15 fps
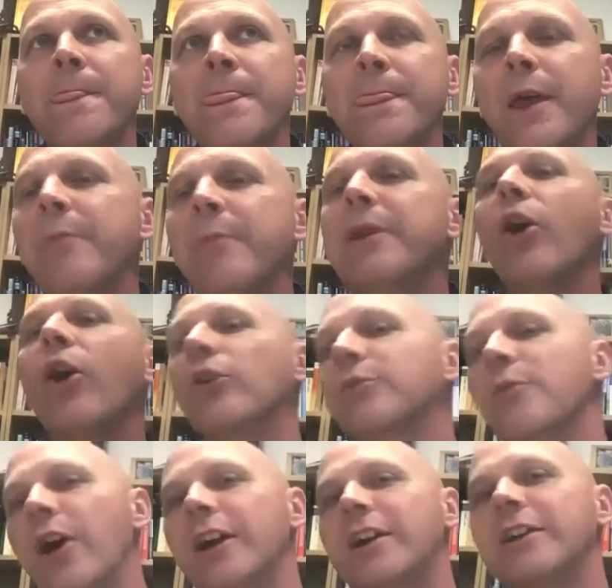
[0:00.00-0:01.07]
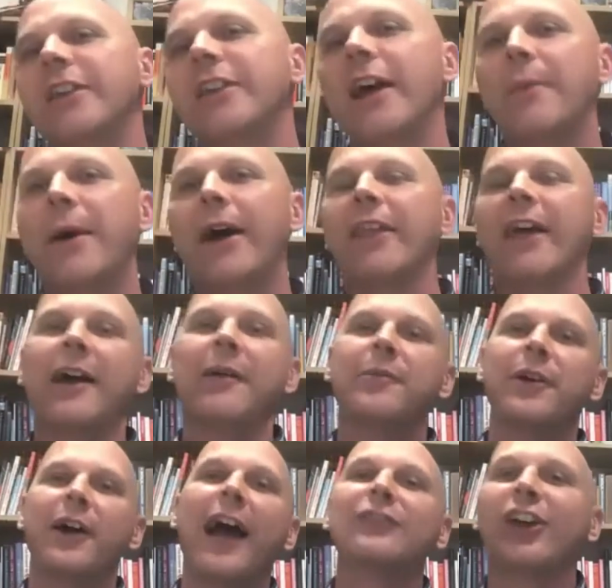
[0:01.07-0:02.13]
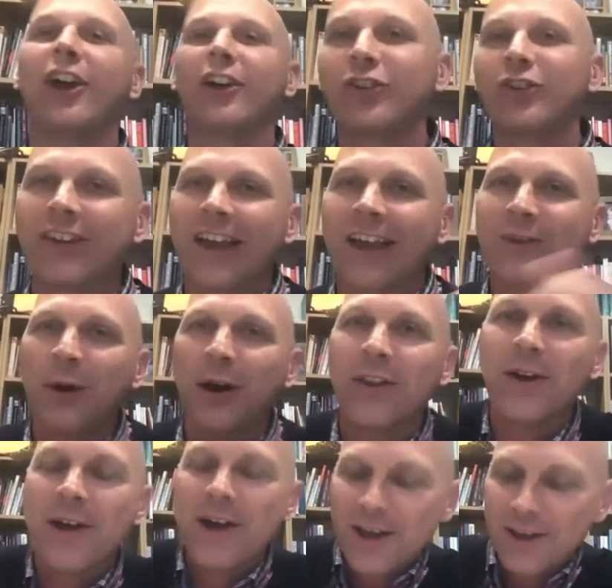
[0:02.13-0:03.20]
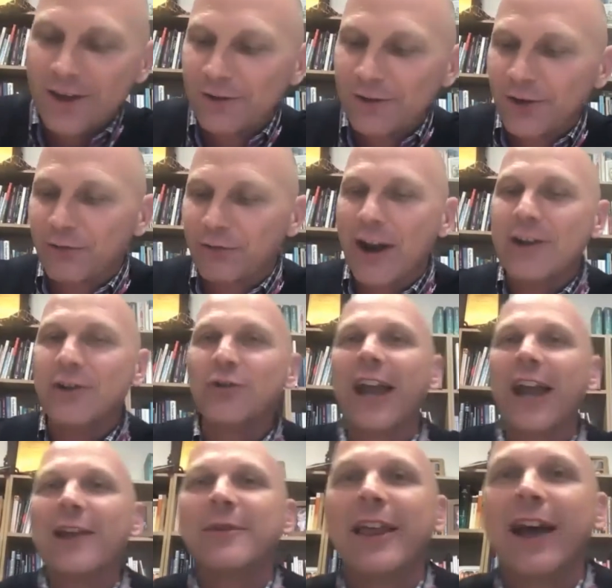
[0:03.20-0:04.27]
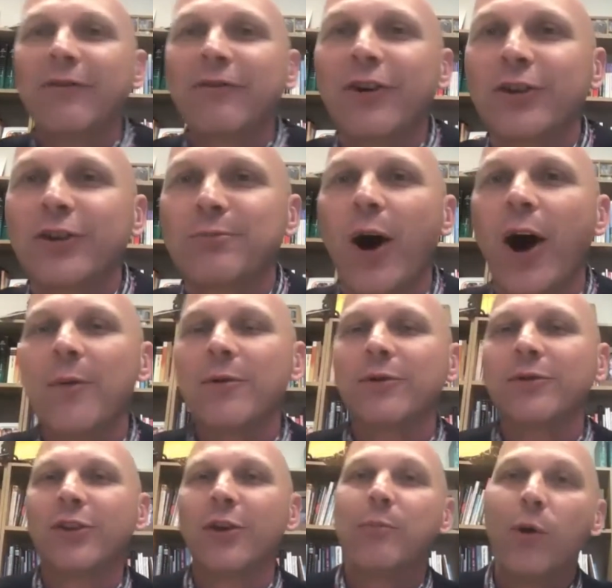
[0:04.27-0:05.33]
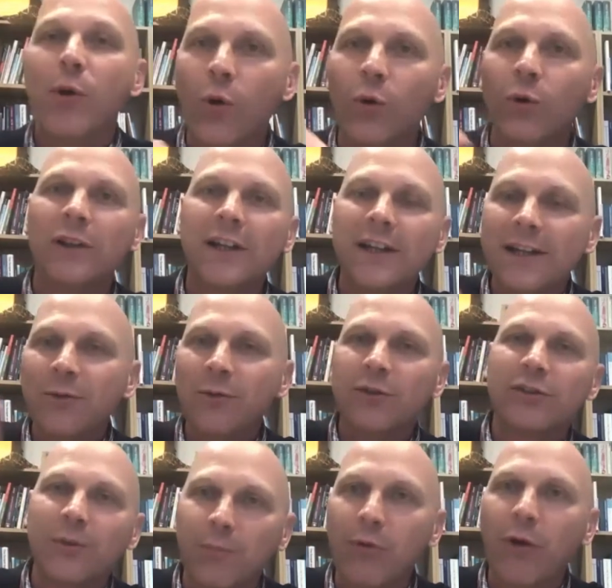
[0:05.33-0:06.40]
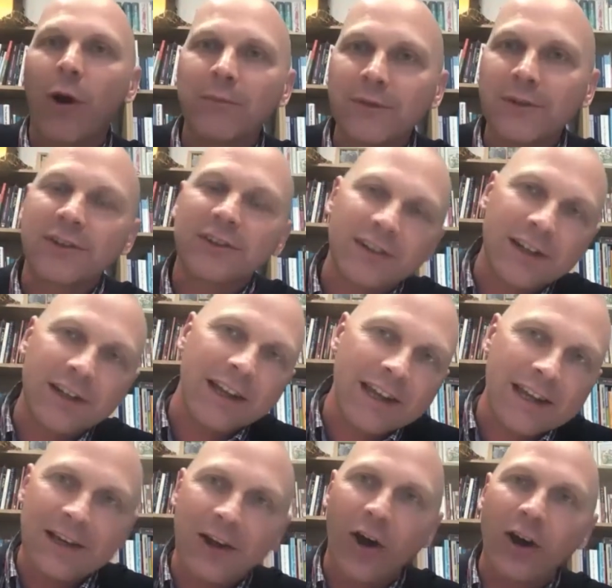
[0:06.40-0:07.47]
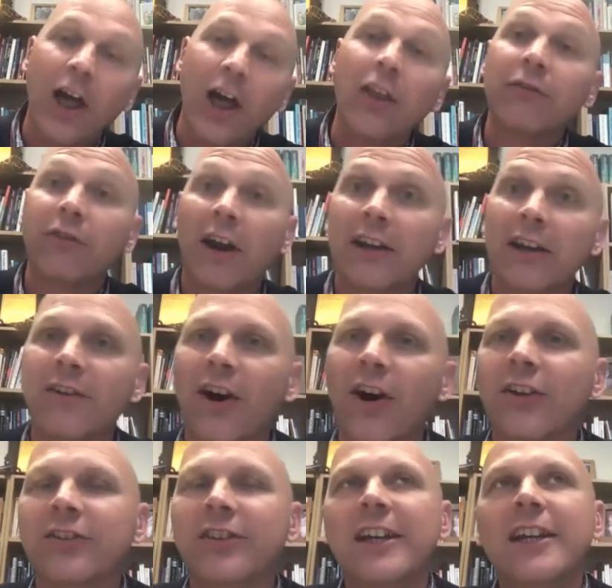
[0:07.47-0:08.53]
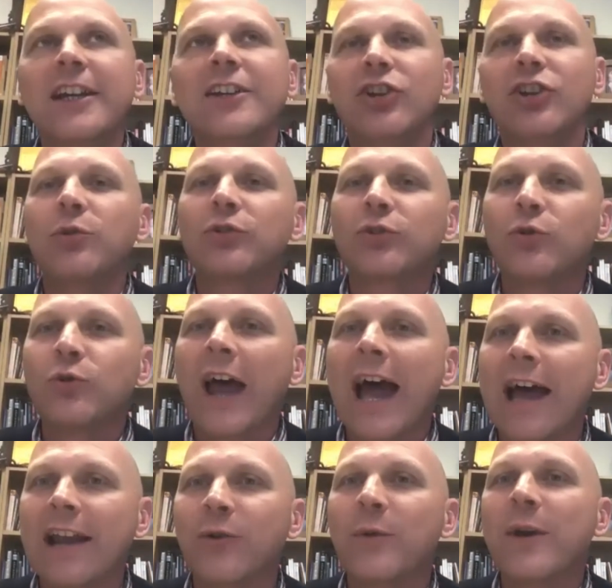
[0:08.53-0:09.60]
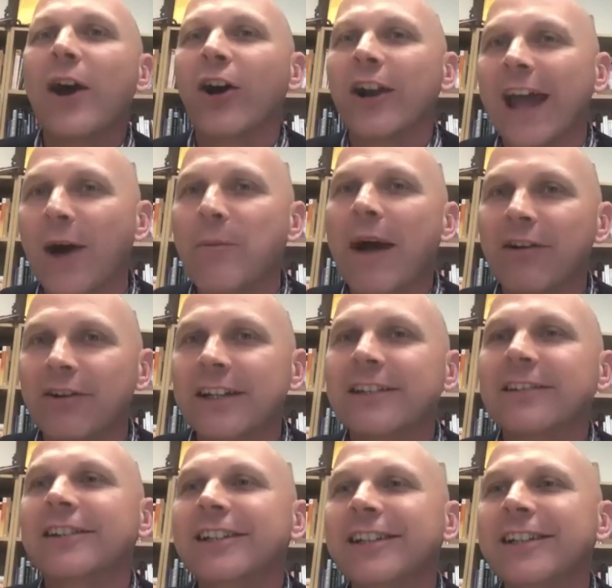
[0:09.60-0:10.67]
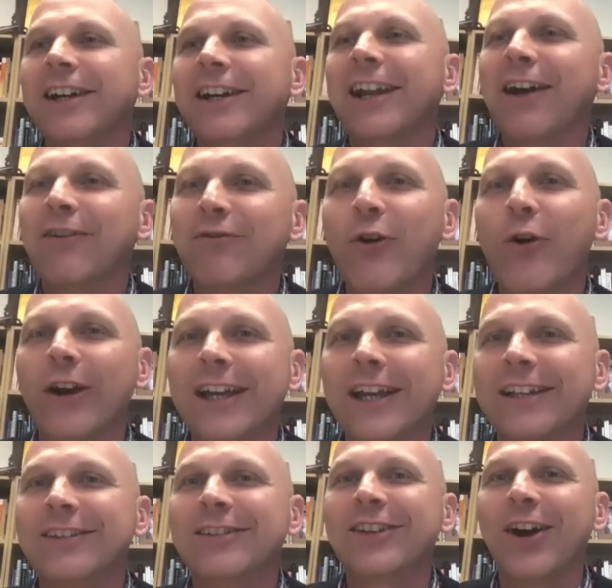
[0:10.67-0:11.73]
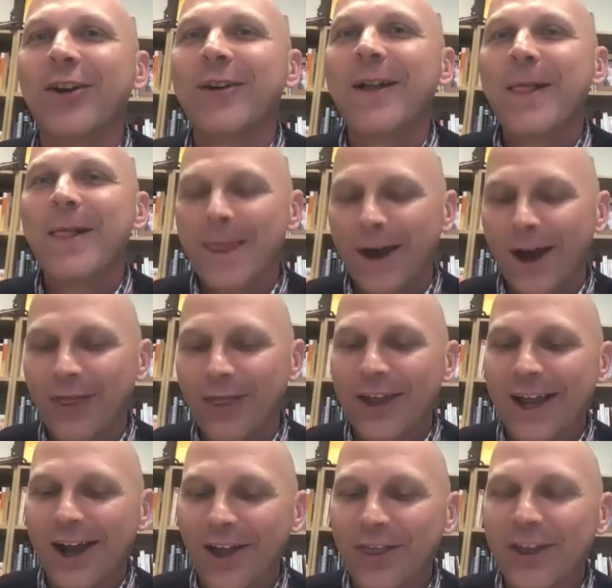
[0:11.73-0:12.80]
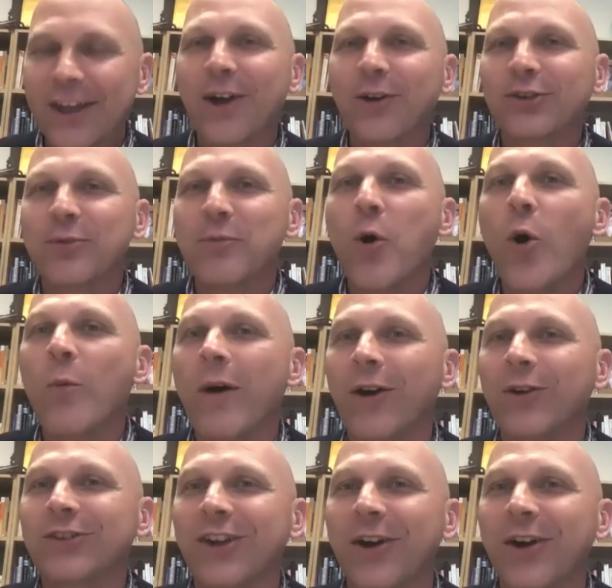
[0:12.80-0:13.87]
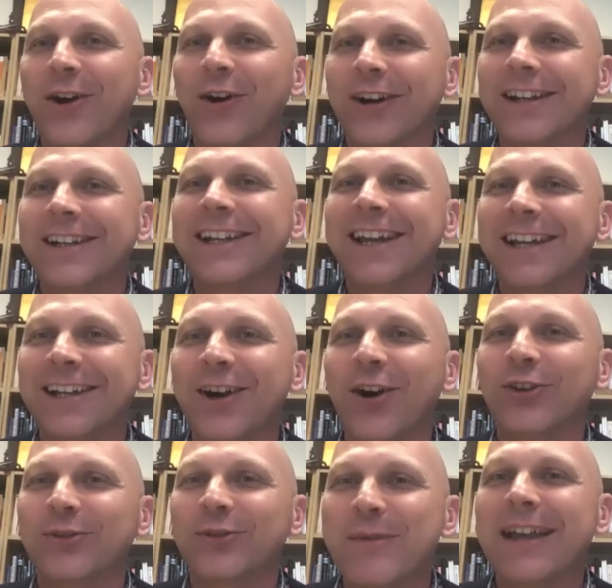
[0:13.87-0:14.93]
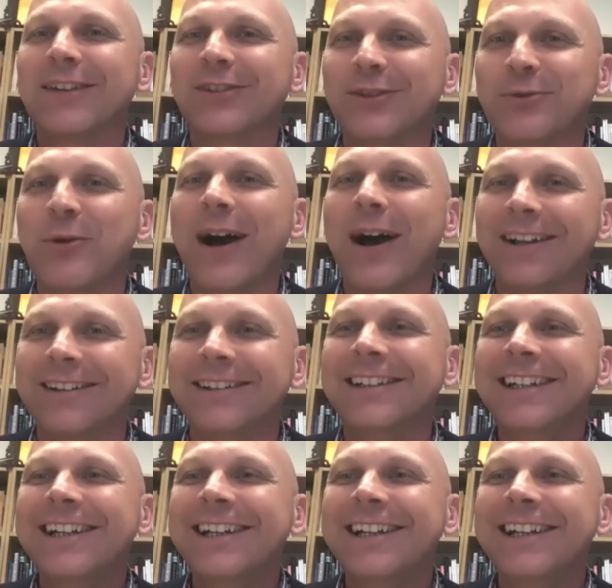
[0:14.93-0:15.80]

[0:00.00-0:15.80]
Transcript: there'd be lots more I could say about that. But actually, I should say as well that the friend who gave me that first Bible, so Paul was the prompt. He got another friend of ours. She was called Hannah. We are now married and have four kids. So I think there were some hormones going on in God's mix as well,